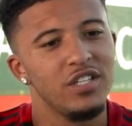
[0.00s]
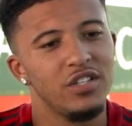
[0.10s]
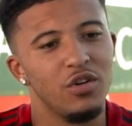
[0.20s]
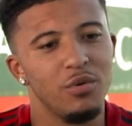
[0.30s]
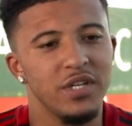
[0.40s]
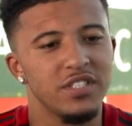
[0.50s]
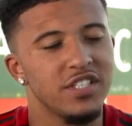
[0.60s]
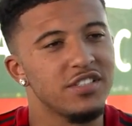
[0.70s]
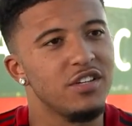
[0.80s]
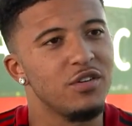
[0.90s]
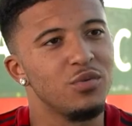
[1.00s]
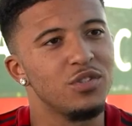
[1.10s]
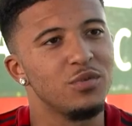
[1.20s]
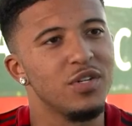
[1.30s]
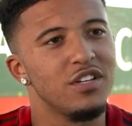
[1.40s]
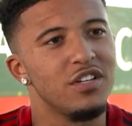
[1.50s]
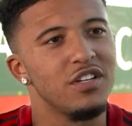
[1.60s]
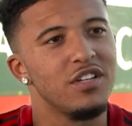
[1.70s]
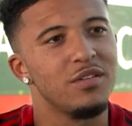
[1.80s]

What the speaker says: you know, Manchester was one of the